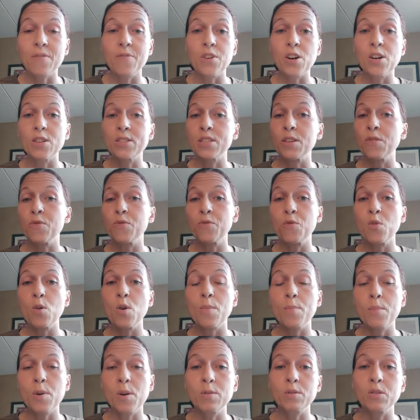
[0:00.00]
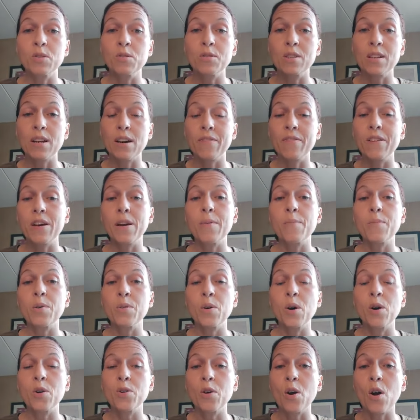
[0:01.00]
First and foremost, you love him
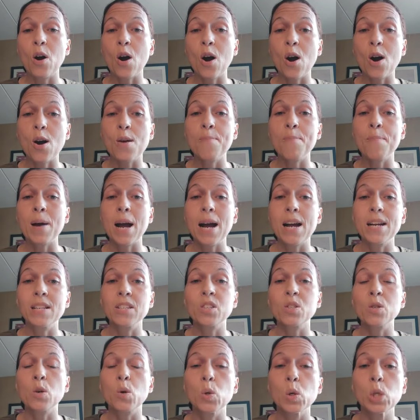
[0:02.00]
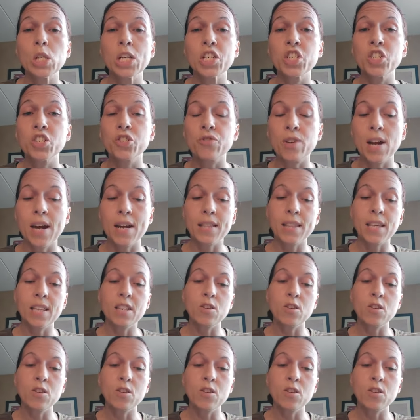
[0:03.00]
with all your heart, mind, soul, and strength.